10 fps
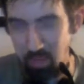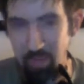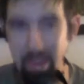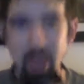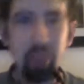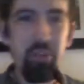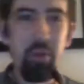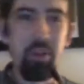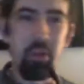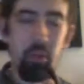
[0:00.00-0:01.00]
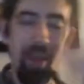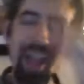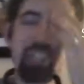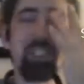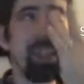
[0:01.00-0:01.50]
Now, if you're in your
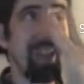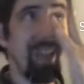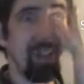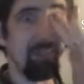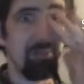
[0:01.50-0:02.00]
garage, they can't.